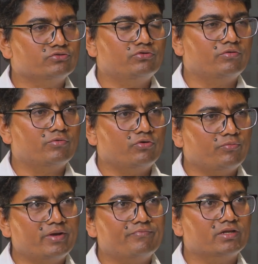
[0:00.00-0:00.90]
you don't want to
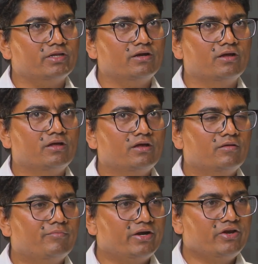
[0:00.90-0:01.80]
pay for that.
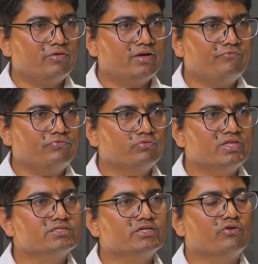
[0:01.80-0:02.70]
But you have few
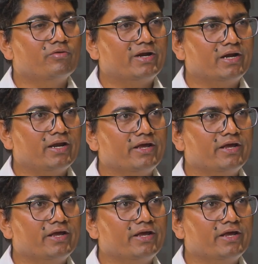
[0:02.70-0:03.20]
things in your mind,